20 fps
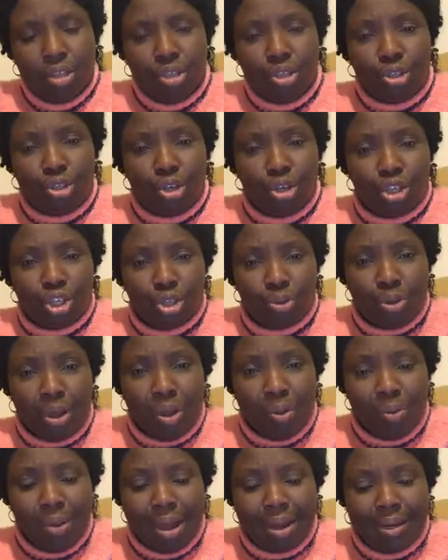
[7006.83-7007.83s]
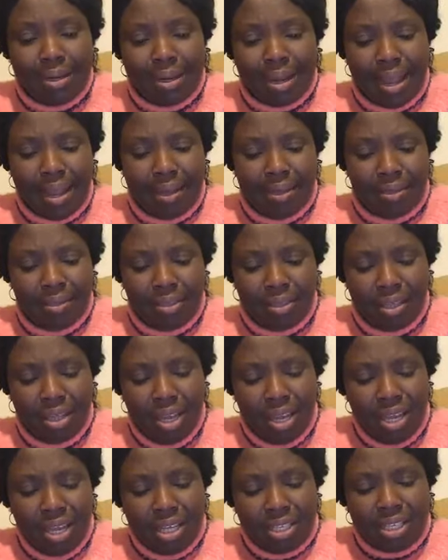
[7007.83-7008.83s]
Joshua 1:9.
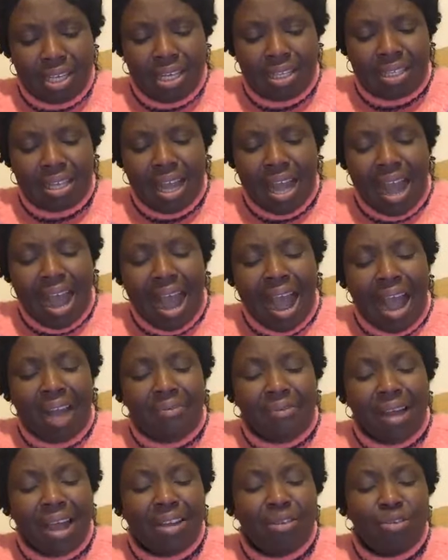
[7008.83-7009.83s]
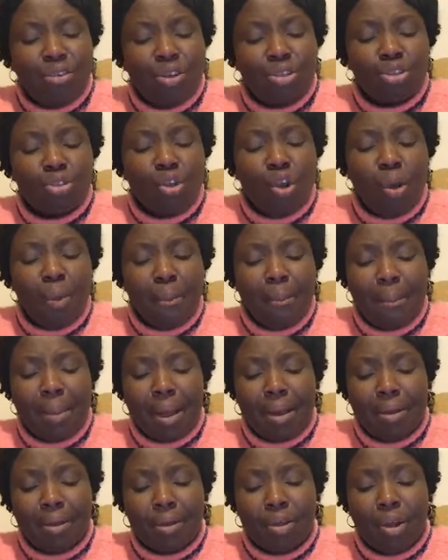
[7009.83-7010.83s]
It says, have I not
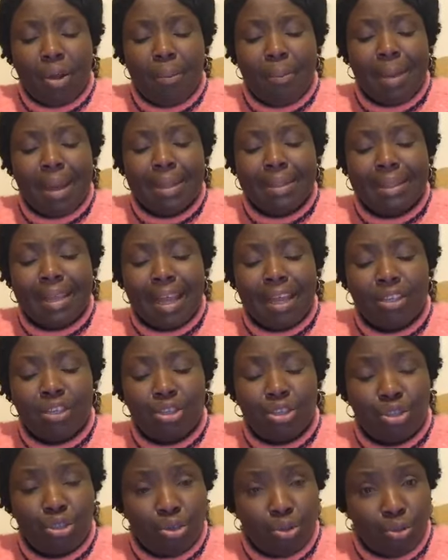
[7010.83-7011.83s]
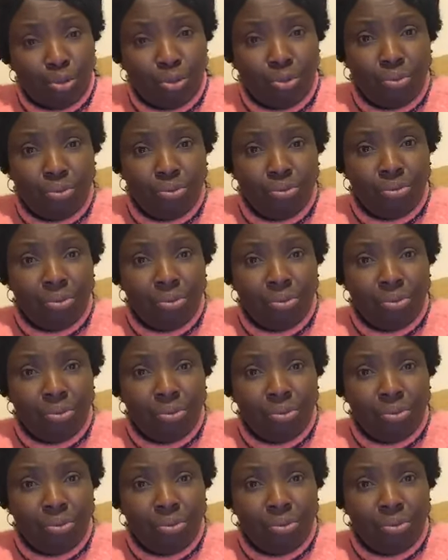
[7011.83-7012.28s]
commanded you?